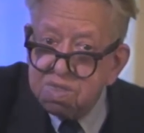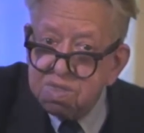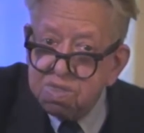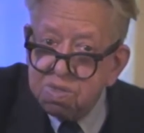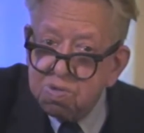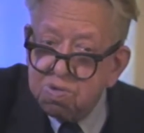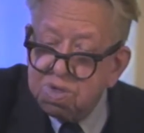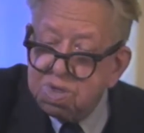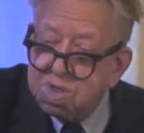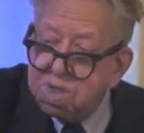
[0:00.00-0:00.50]

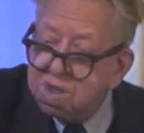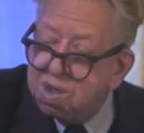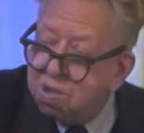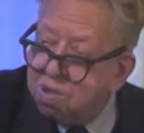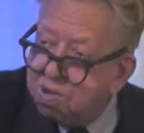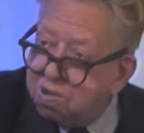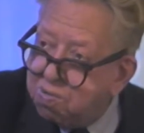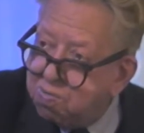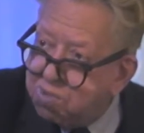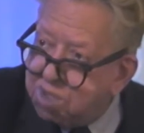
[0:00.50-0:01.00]
doing an
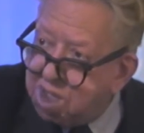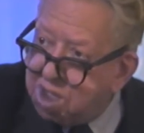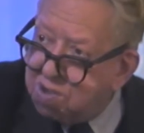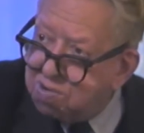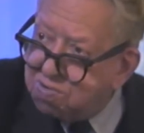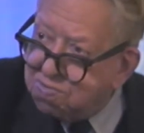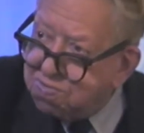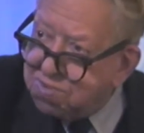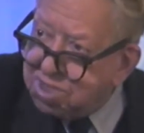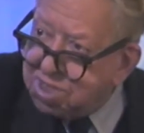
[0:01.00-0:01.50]

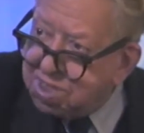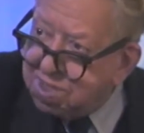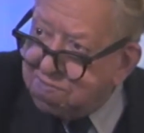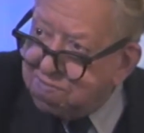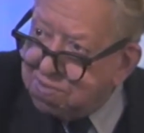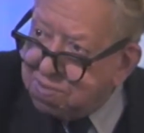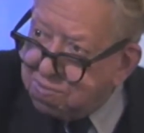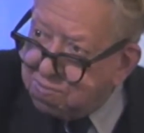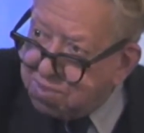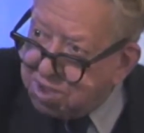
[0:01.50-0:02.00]
autobiography,
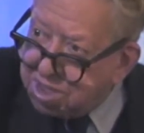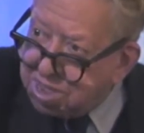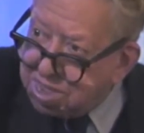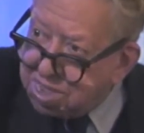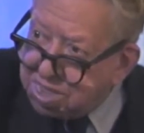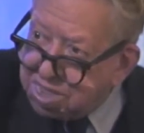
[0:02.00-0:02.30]
if you please.